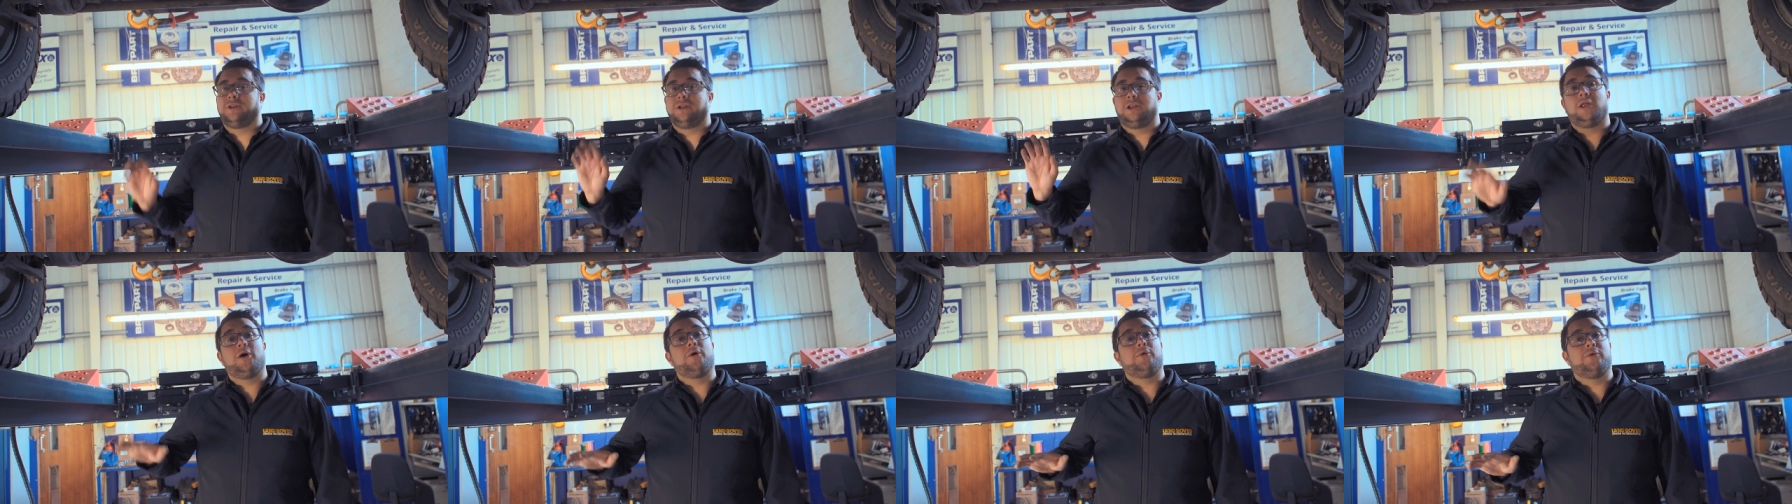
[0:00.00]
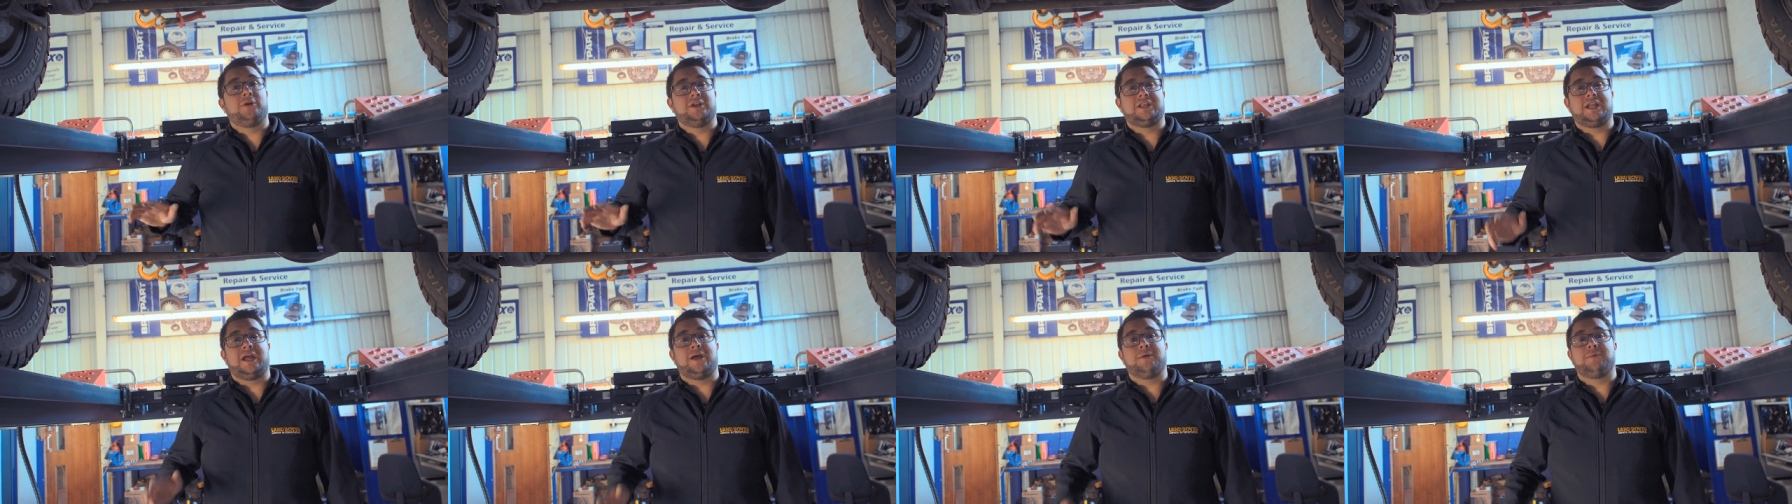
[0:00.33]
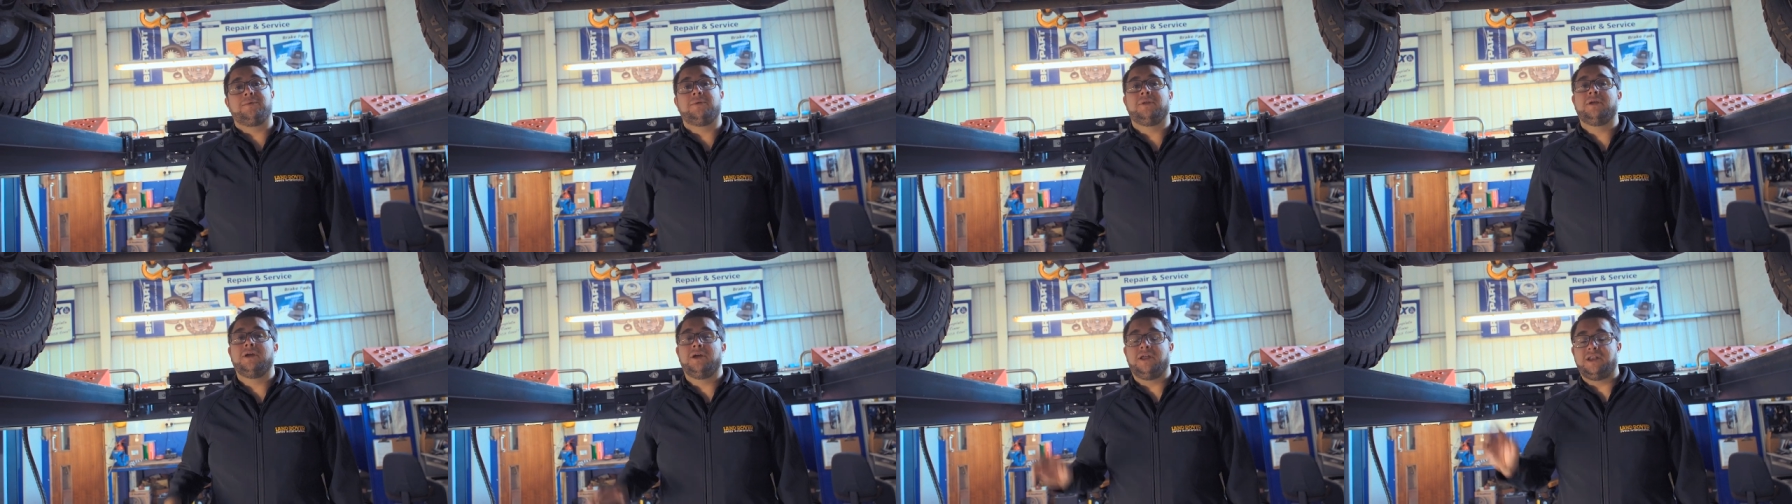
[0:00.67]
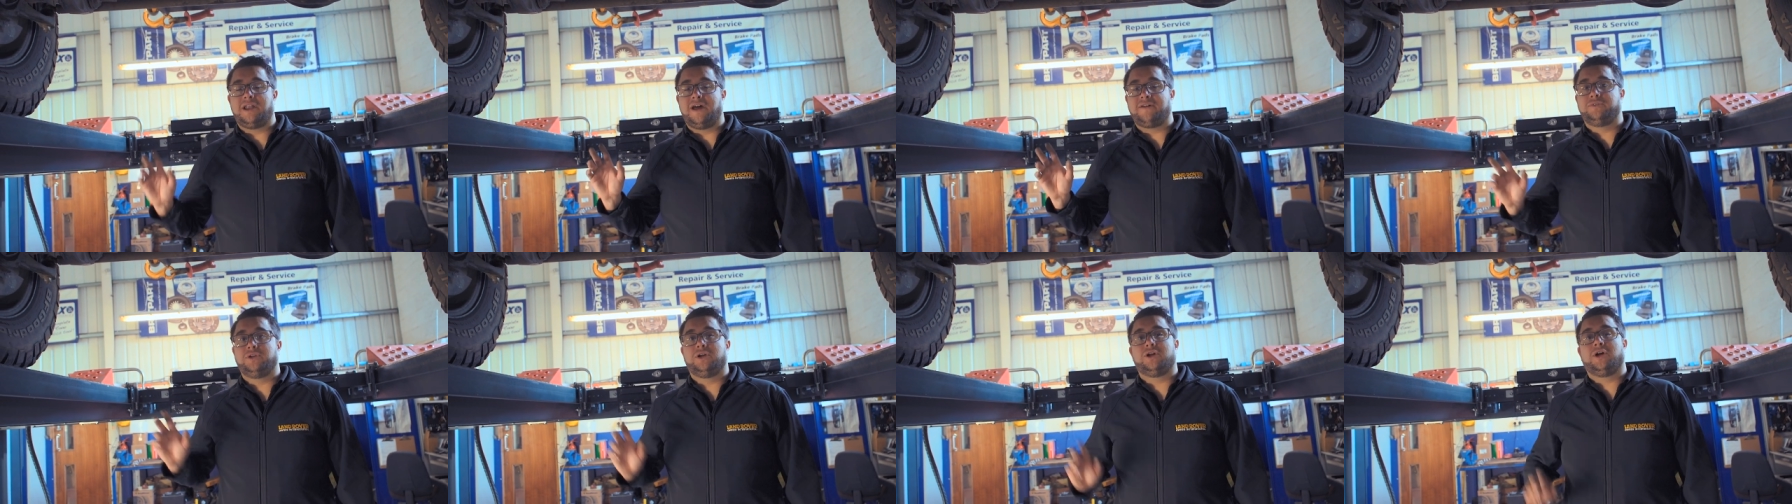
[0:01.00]
to lower it down
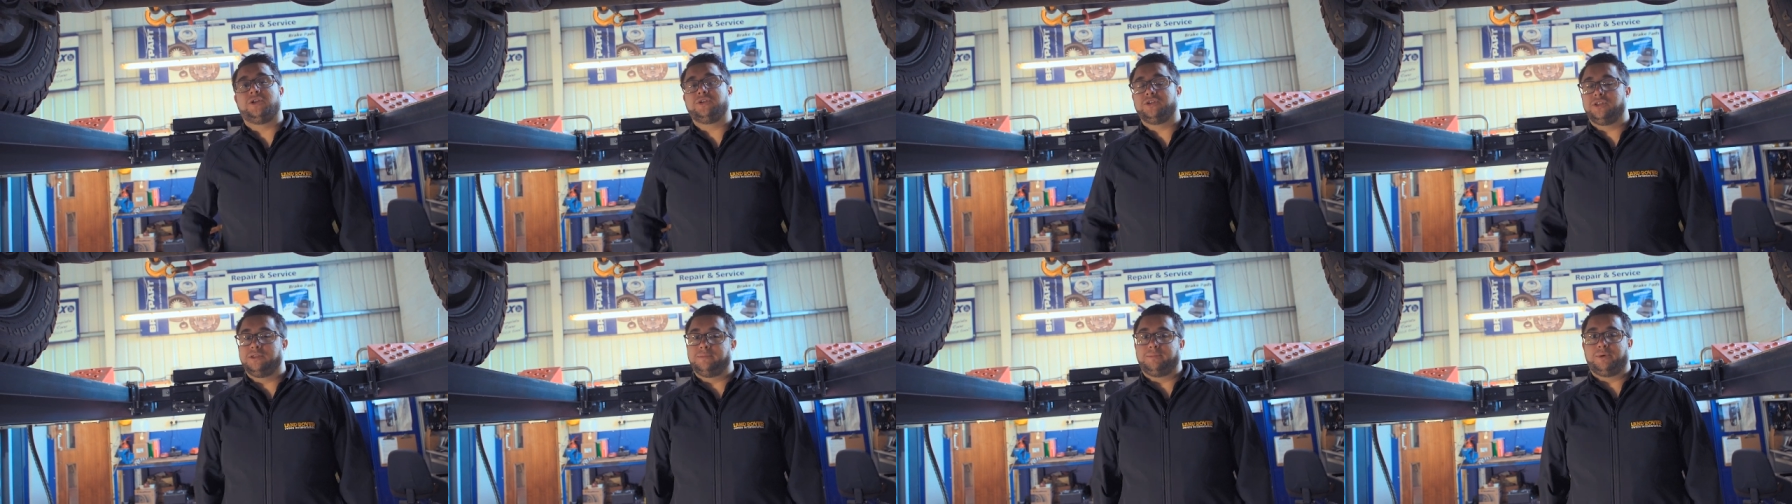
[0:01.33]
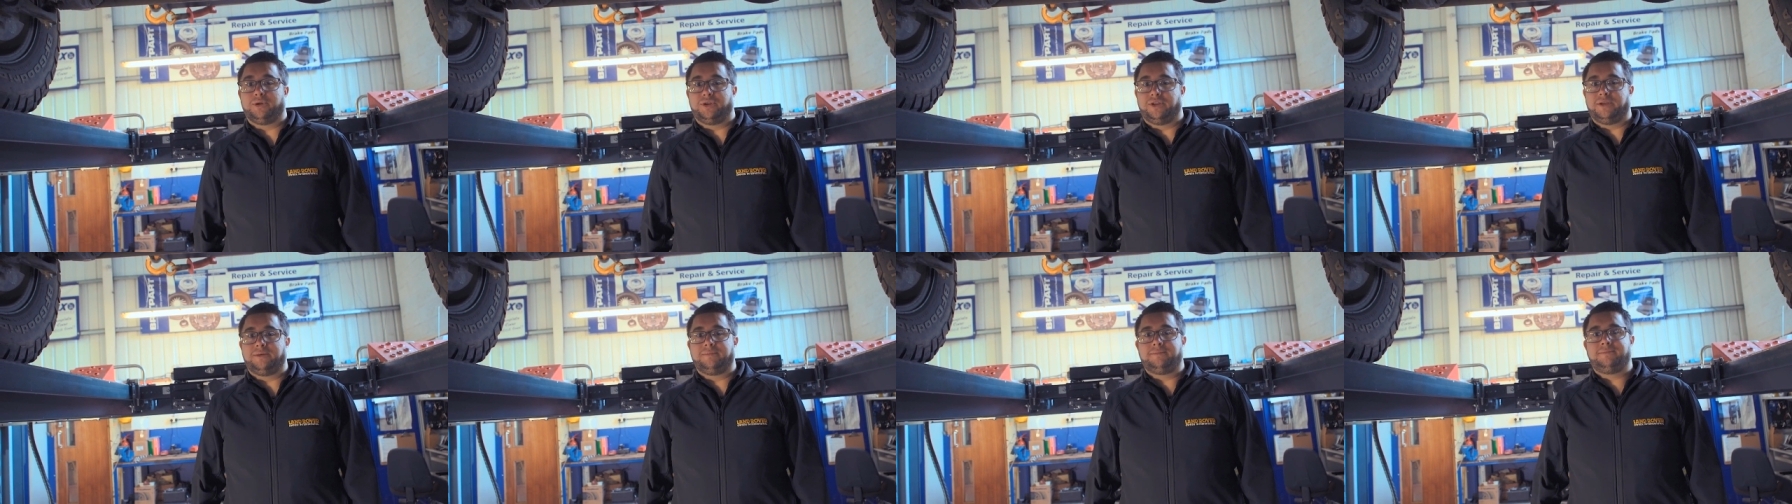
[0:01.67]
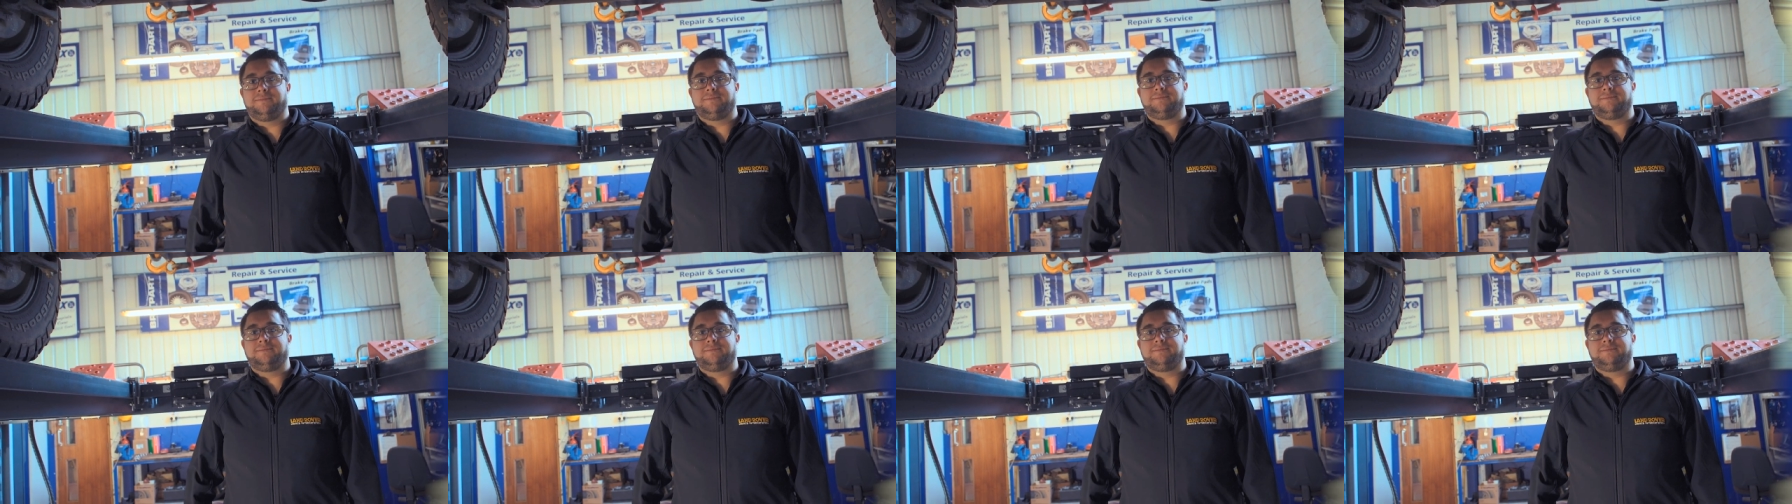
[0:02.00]
and have a look under the bonnet.